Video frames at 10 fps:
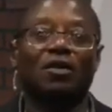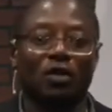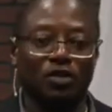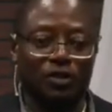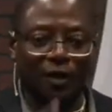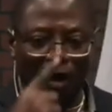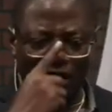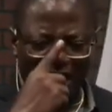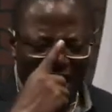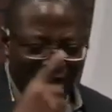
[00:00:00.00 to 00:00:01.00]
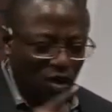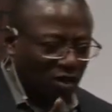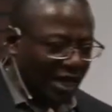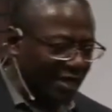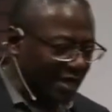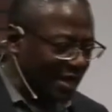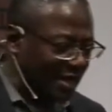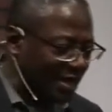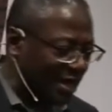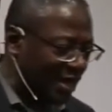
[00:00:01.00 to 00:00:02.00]
cross. Okay, no, yeah.
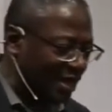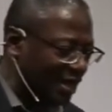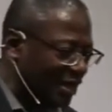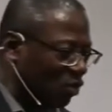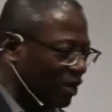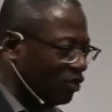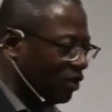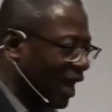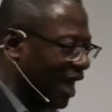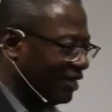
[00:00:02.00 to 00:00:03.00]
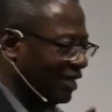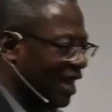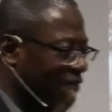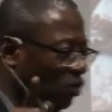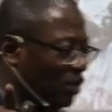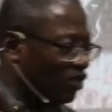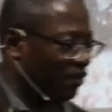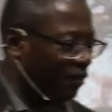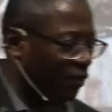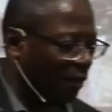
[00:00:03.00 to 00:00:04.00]
The question, I still have a question
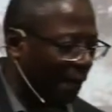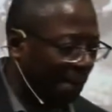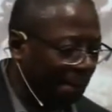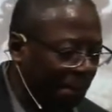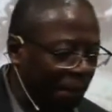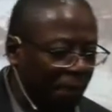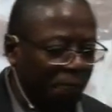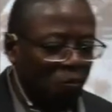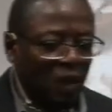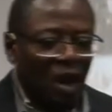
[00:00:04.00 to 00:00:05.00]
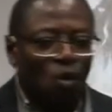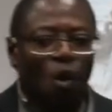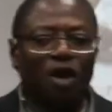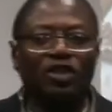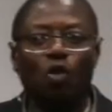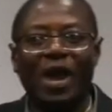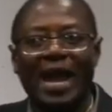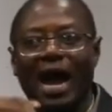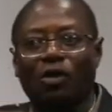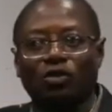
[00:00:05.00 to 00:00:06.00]
for you. What's the way
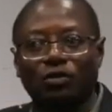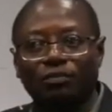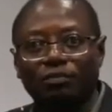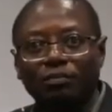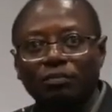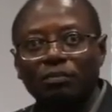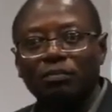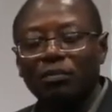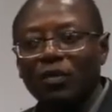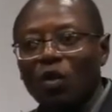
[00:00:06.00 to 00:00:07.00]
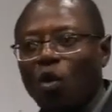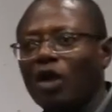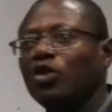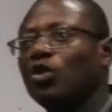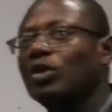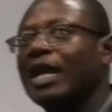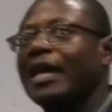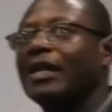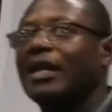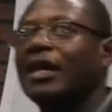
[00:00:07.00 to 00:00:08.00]
out? What do you think